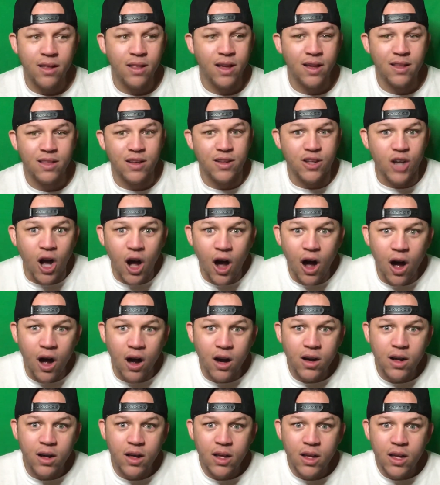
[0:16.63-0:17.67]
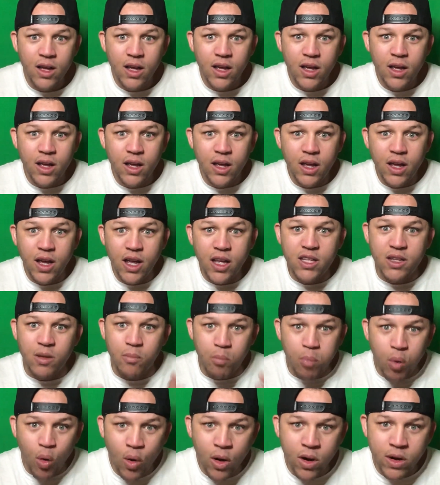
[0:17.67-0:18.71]
Like, the dog is
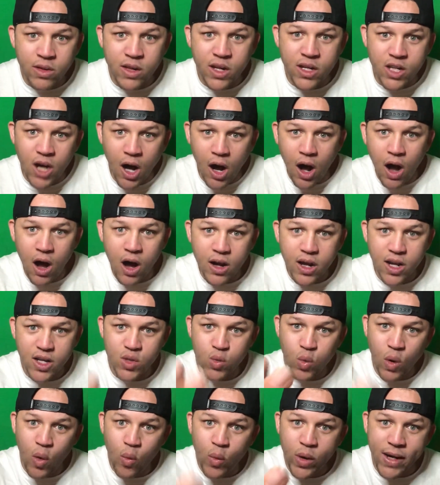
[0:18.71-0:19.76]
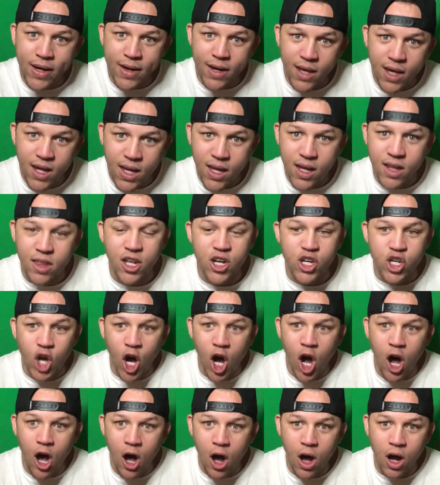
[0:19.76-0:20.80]
important. The dog is what we need. The
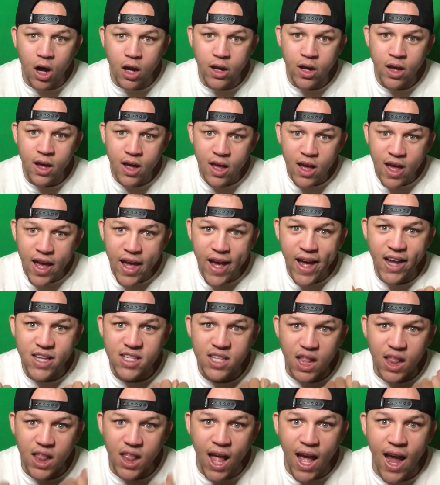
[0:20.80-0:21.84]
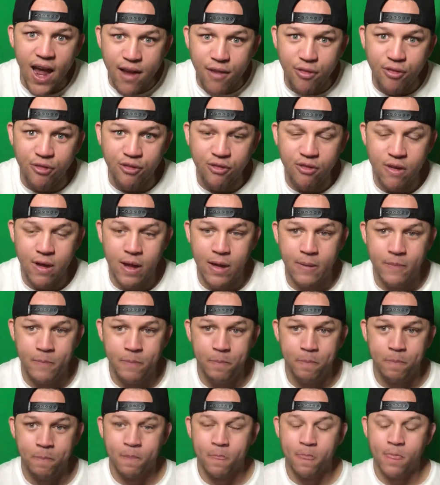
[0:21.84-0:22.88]
dog has a life.
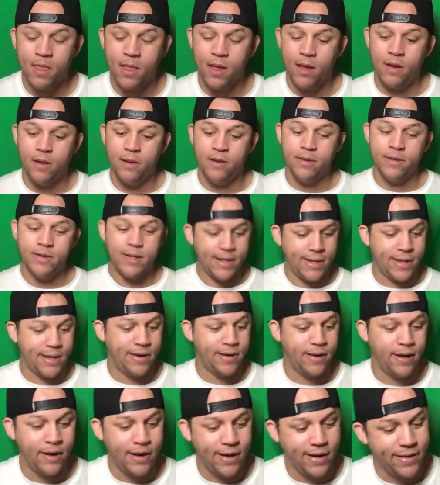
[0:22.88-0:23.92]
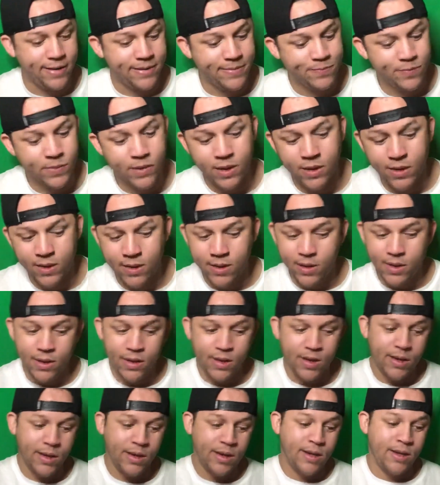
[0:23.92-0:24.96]
All right,
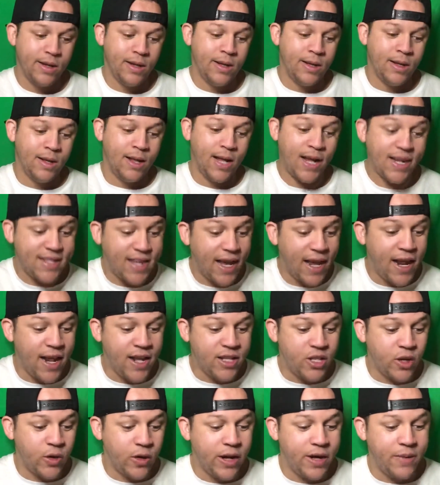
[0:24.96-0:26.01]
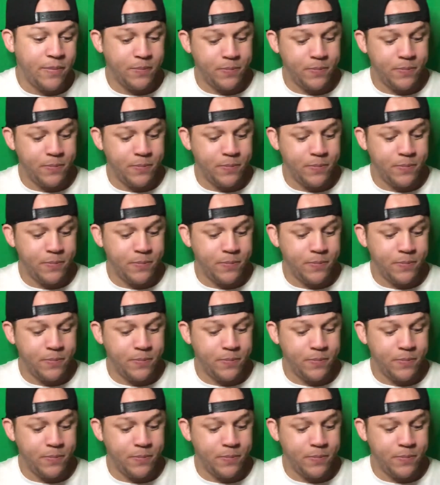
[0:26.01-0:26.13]
let's get into it.